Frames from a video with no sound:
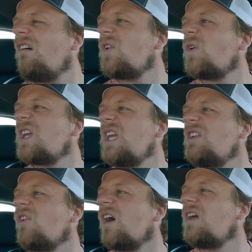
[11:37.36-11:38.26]
a little
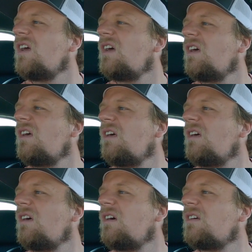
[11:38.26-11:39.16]
key truck.
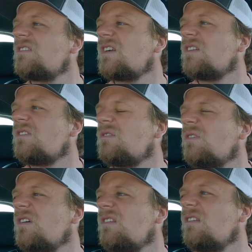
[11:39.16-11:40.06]
It's not an Isuzu.
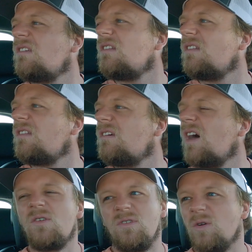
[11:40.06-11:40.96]

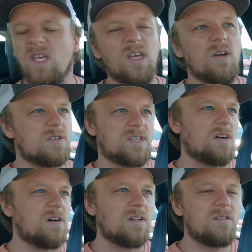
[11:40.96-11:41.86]
I don't know key cars at
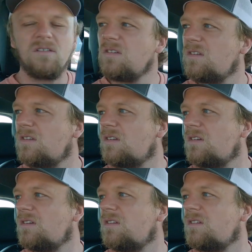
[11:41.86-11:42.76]
all.
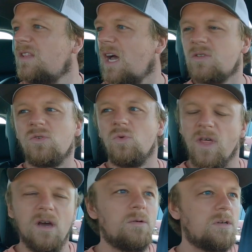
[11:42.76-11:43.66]
That was cool
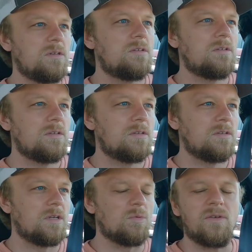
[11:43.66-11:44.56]
though.
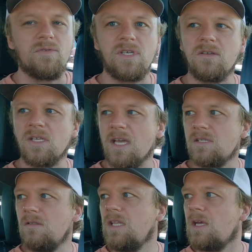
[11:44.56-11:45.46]
I wonder if it was Gears and
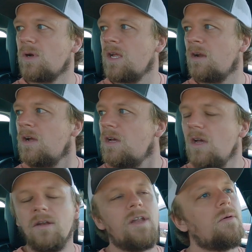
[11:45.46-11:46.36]
Gasoline. They were here.
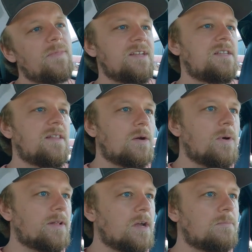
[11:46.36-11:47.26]
No, they did that a
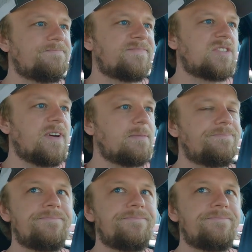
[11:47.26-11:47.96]
while ago. It's fine.